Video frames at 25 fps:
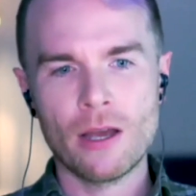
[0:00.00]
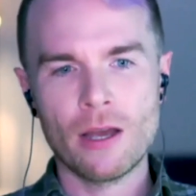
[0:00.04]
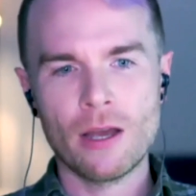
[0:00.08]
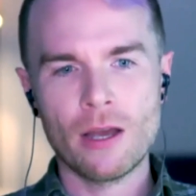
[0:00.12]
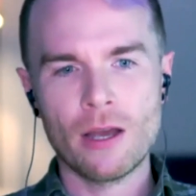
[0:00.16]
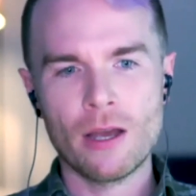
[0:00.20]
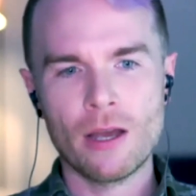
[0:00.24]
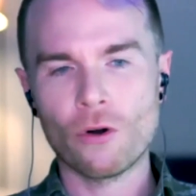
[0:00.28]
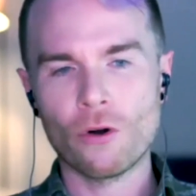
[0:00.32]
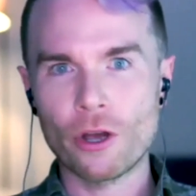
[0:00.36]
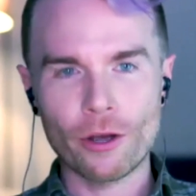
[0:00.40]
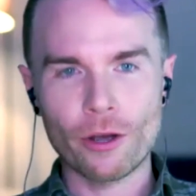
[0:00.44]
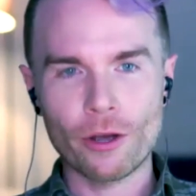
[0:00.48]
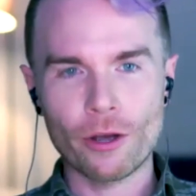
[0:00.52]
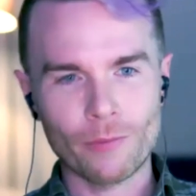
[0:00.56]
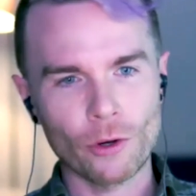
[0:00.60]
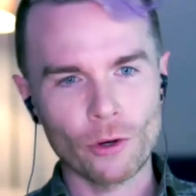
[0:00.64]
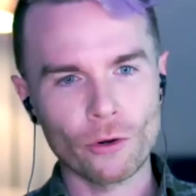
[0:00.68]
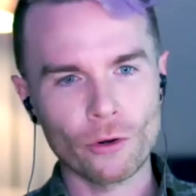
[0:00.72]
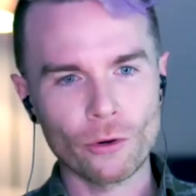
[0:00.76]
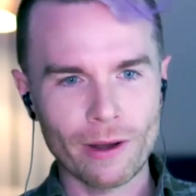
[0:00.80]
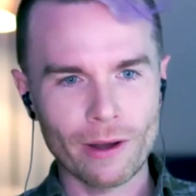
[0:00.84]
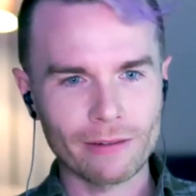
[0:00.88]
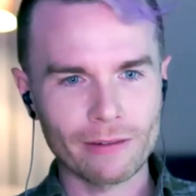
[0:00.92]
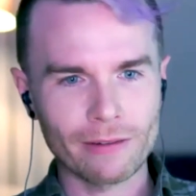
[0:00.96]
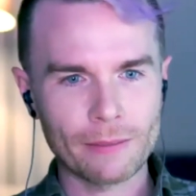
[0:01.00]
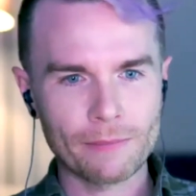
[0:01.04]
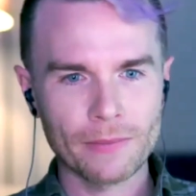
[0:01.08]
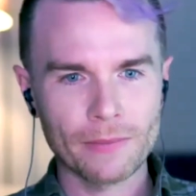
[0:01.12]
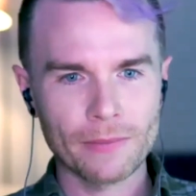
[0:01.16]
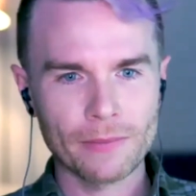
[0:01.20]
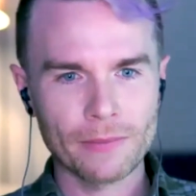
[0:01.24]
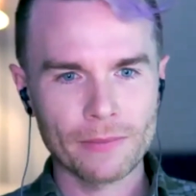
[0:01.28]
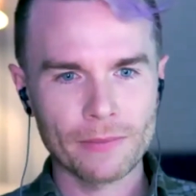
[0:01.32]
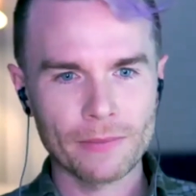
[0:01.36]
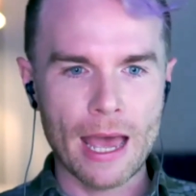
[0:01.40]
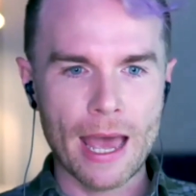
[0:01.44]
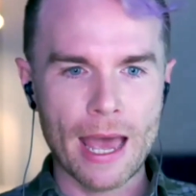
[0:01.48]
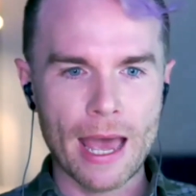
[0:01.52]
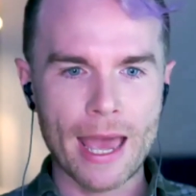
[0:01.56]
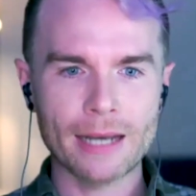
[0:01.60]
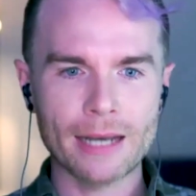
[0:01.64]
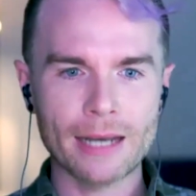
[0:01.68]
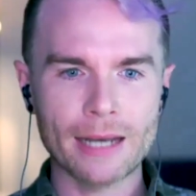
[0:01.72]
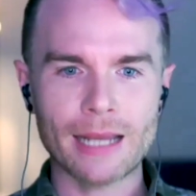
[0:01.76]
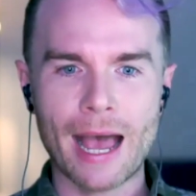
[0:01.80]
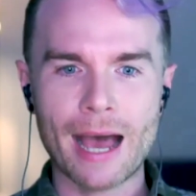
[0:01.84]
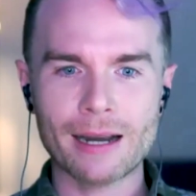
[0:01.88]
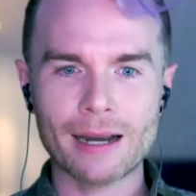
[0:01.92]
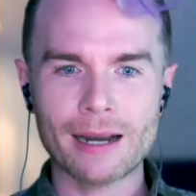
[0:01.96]
or her or whoever. And
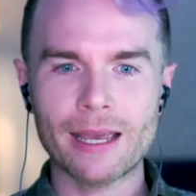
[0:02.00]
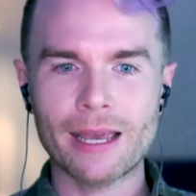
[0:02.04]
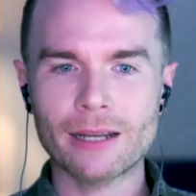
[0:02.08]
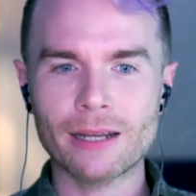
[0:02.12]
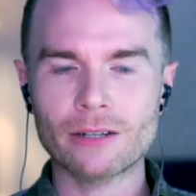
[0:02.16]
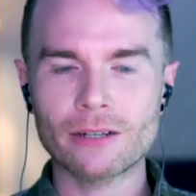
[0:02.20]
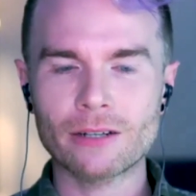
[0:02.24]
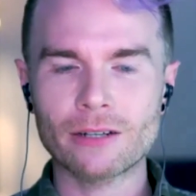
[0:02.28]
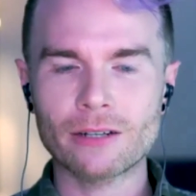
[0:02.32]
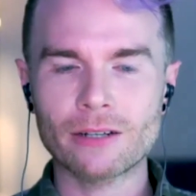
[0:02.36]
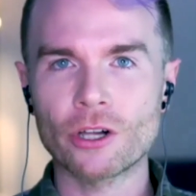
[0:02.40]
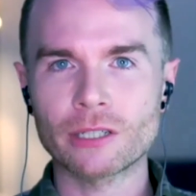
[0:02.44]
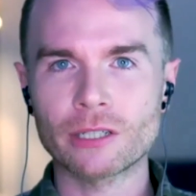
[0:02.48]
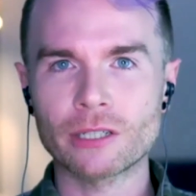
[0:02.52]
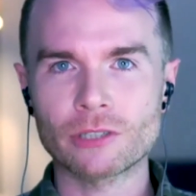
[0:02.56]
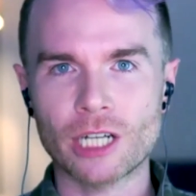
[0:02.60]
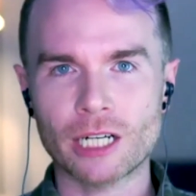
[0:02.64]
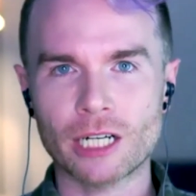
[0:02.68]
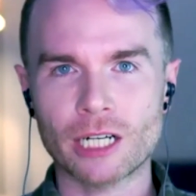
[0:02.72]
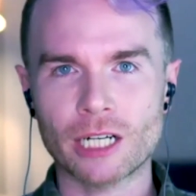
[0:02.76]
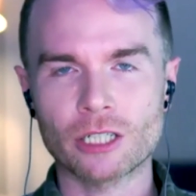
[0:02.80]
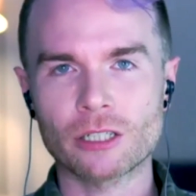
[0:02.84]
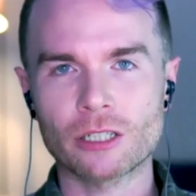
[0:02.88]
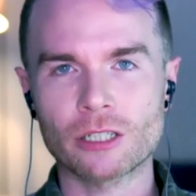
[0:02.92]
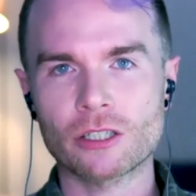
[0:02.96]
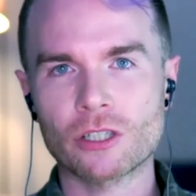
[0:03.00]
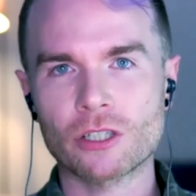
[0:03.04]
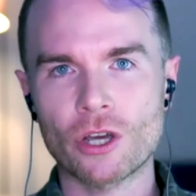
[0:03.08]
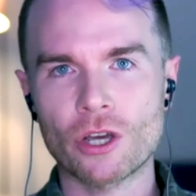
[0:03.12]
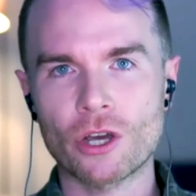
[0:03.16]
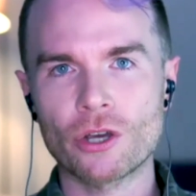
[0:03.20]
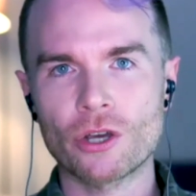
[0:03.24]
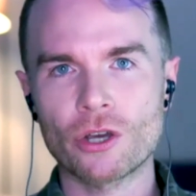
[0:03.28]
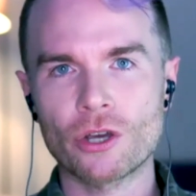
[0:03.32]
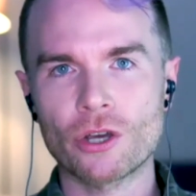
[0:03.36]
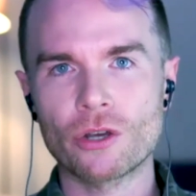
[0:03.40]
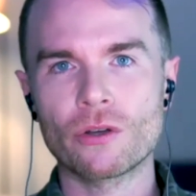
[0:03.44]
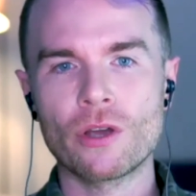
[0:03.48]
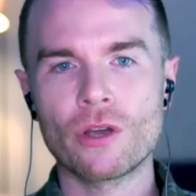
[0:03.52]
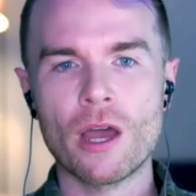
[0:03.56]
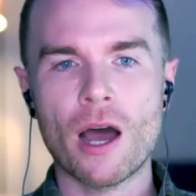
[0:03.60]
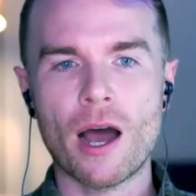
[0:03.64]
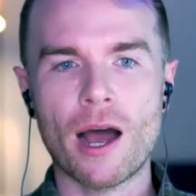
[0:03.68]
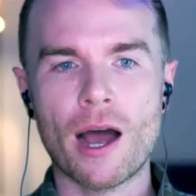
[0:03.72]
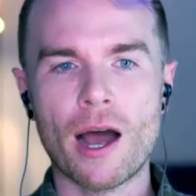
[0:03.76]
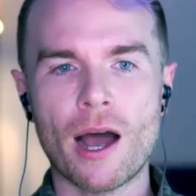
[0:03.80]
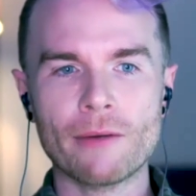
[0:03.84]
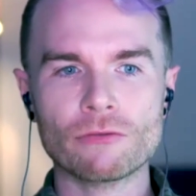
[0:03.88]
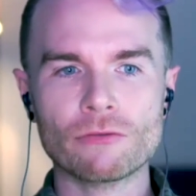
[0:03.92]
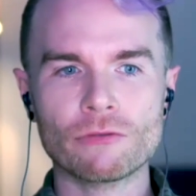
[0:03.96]
how to handle early rejection. So
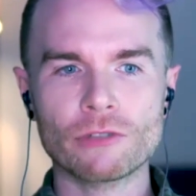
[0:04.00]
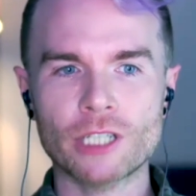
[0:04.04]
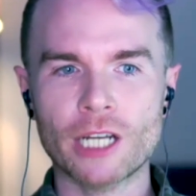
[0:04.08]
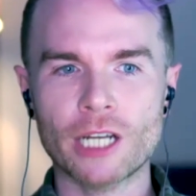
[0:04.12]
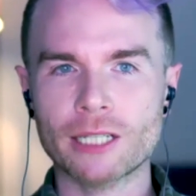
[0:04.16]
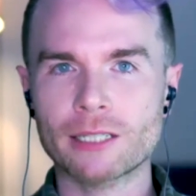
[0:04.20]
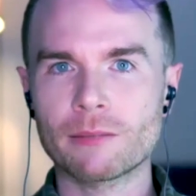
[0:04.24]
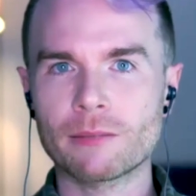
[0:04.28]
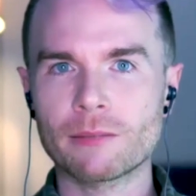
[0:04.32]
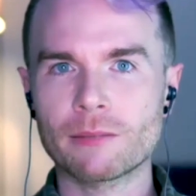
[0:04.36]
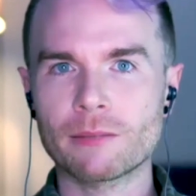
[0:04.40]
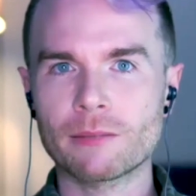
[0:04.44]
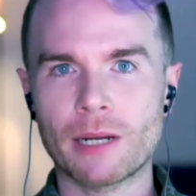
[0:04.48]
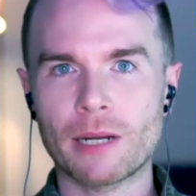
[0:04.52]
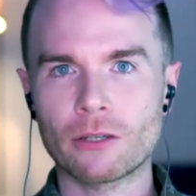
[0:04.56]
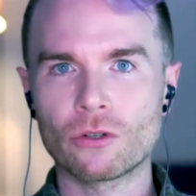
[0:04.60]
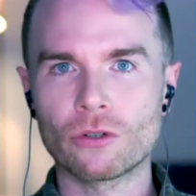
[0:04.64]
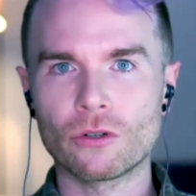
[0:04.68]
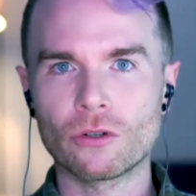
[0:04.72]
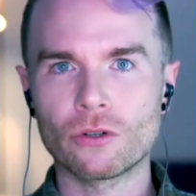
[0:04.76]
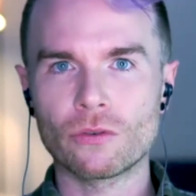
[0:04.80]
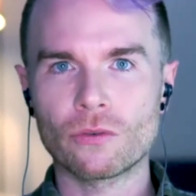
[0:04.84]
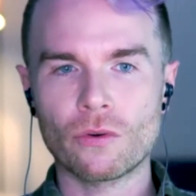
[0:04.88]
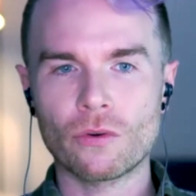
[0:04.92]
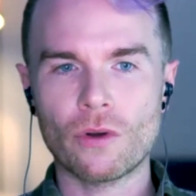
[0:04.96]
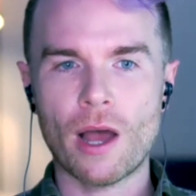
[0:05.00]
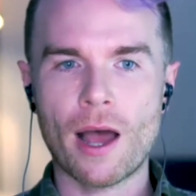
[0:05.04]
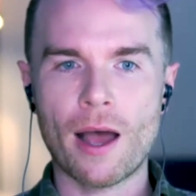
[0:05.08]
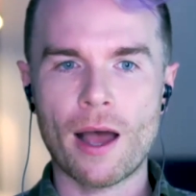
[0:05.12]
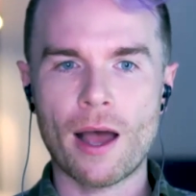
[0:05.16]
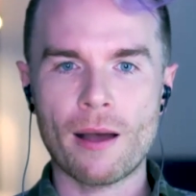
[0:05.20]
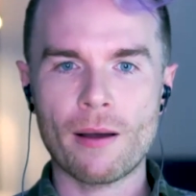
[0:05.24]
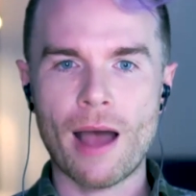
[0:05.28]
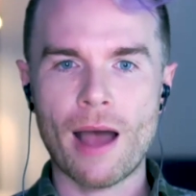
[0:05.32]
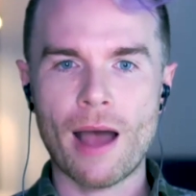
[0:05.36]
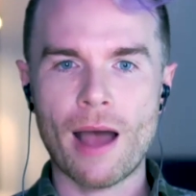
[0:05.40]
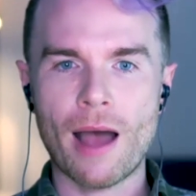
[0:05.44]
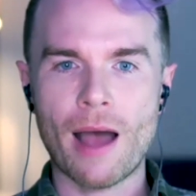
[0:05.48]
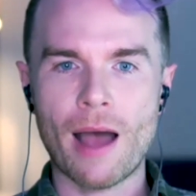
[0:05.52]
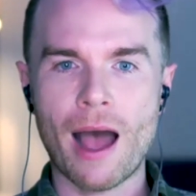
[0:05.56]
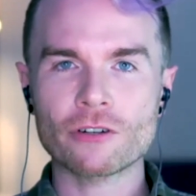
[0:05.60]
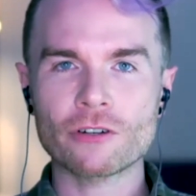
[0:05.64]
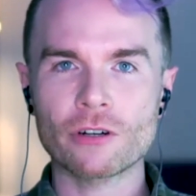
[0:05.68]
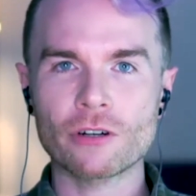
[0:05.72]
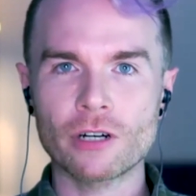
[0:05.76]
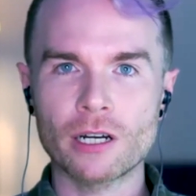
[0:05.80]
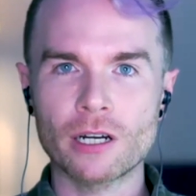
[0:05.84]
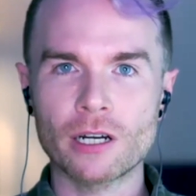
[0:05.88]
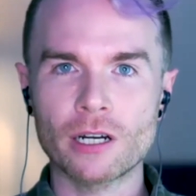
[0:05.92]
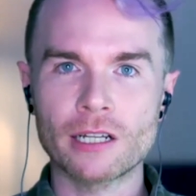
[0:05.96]
I was rejected by Google
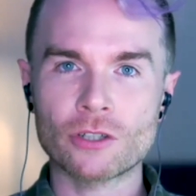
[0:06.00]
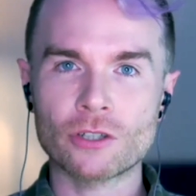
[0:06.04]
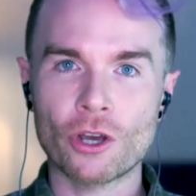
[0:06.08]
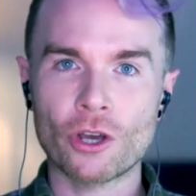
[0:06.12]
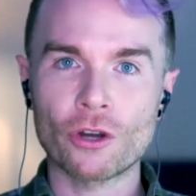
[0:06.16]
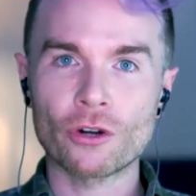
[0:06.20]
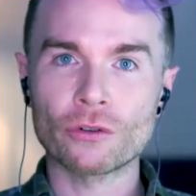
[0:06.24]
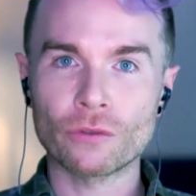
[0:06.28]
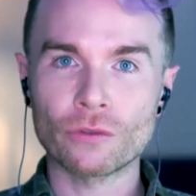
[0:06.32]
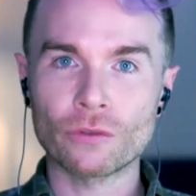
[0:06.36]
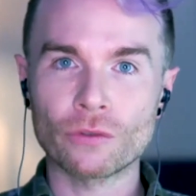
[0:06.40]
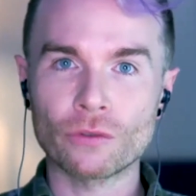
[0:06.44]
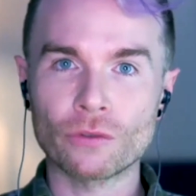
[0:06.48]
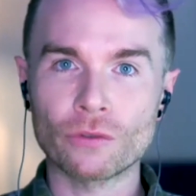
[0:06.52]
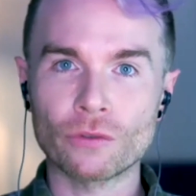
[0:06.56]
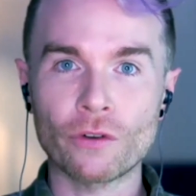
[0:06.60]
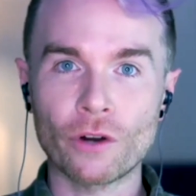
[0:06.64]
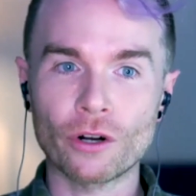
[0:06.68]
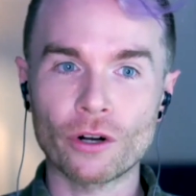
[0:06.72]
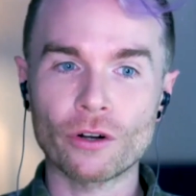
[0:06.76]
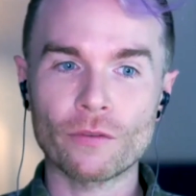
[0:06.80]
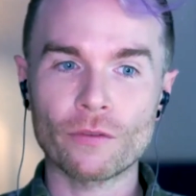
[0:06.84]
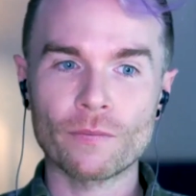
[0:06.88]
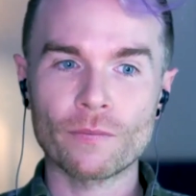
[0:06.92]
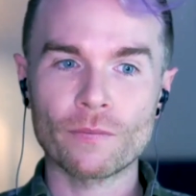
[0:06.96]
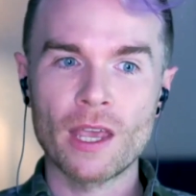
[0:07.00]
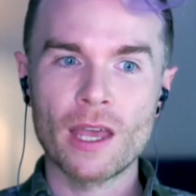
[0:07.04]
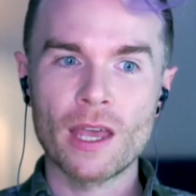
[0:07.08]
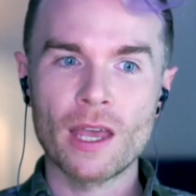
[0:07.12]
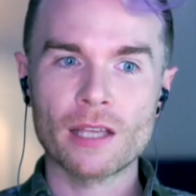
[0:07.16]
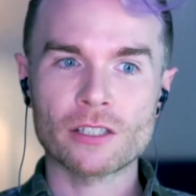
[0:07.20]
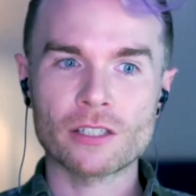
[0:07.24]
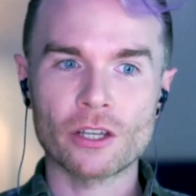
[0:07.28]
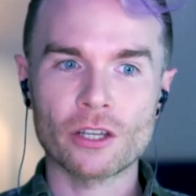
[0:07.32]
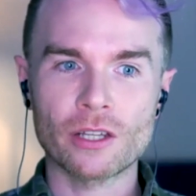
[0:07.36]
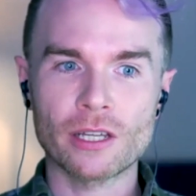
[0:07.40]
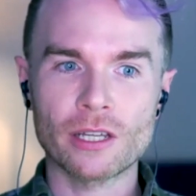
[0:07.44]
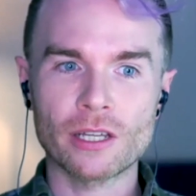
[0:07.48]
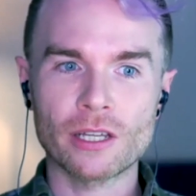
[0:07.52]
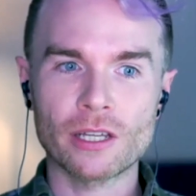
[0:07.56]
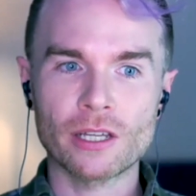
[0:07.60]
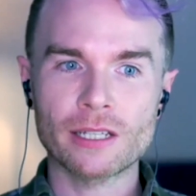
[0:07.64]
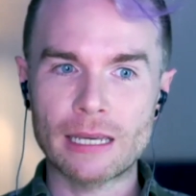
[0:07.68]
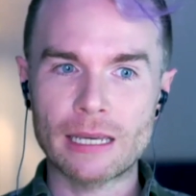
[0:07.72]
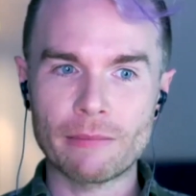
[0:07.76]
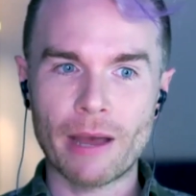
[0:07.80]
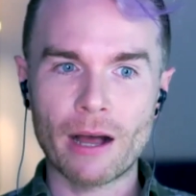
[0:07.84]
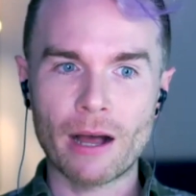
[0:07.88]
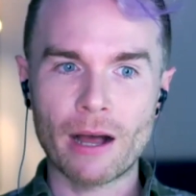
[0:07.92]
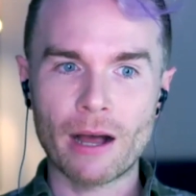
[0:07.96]
after an internal referral. So here's the
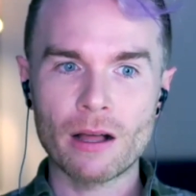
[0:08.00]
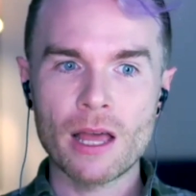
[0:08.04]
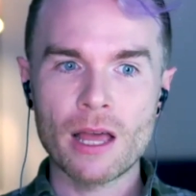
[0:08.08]
email.